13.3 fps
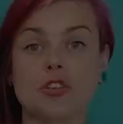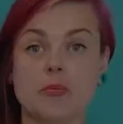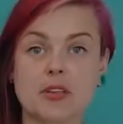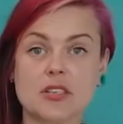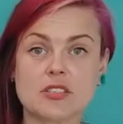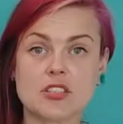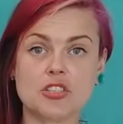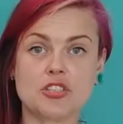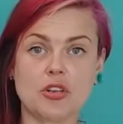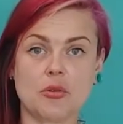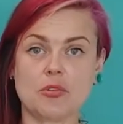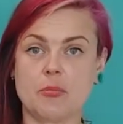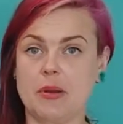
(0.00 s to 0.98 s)
because of the
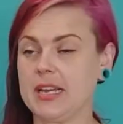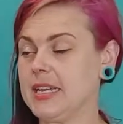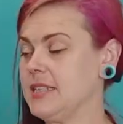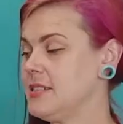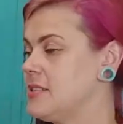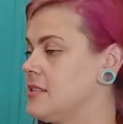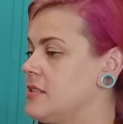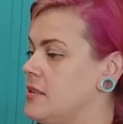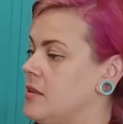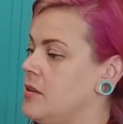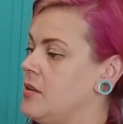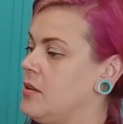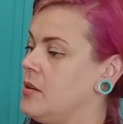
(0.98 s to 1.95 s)
shoulder blades,
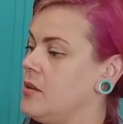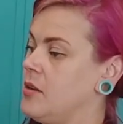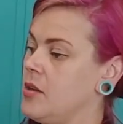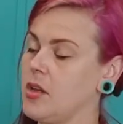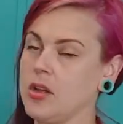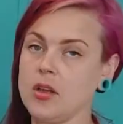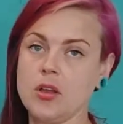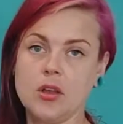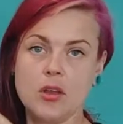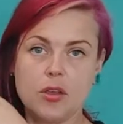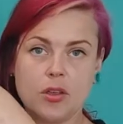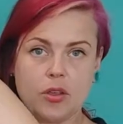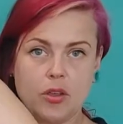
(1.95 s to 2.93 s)

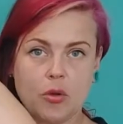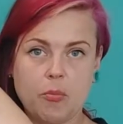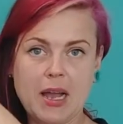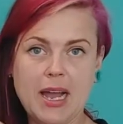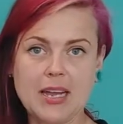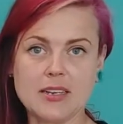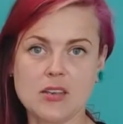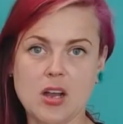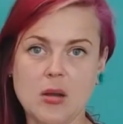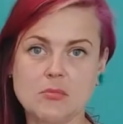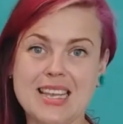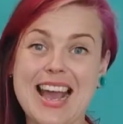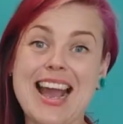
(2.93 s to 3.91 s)
your pattern
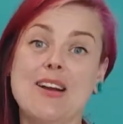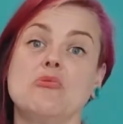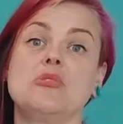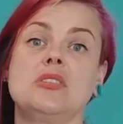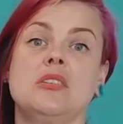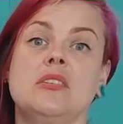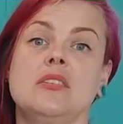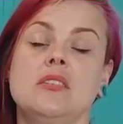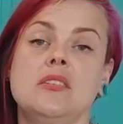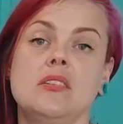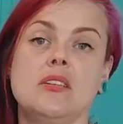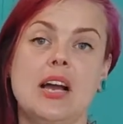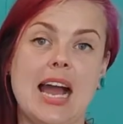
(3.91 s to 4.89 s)
comes out
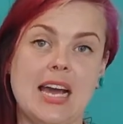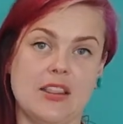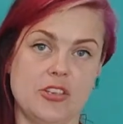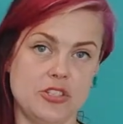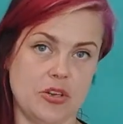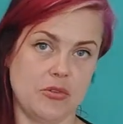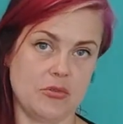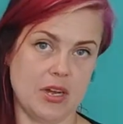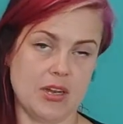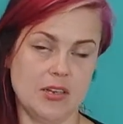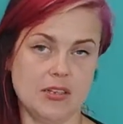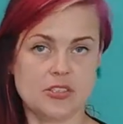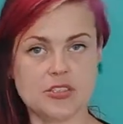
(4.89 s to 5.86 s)
at the shoulder.
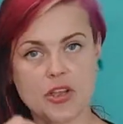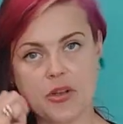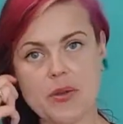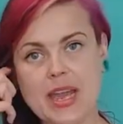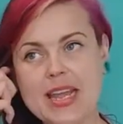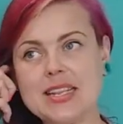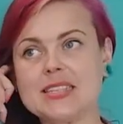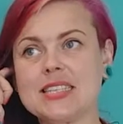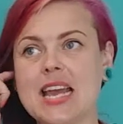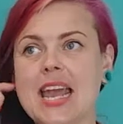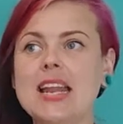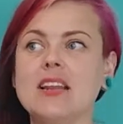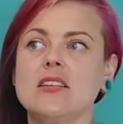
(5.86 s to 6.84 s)
So in
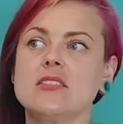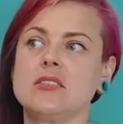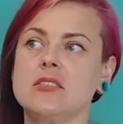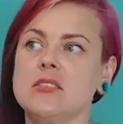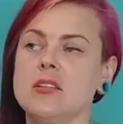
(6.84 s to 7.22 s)
tailored